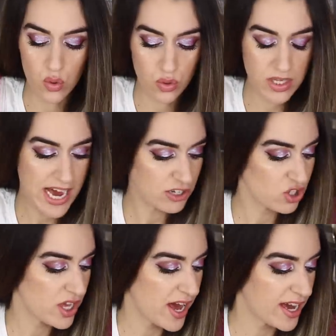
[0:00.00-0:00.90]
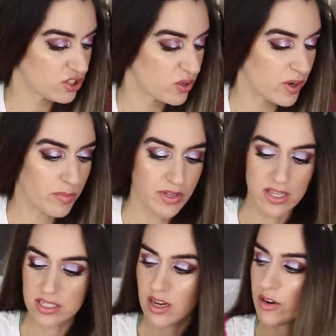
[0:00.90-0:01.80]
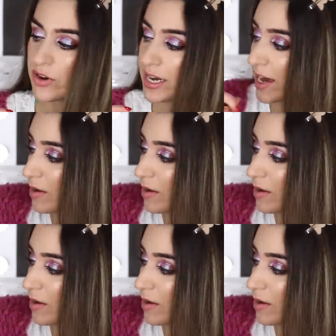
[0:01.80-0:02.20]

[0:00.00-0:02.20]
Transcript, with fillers: gold. Actually, I actually want to put this on right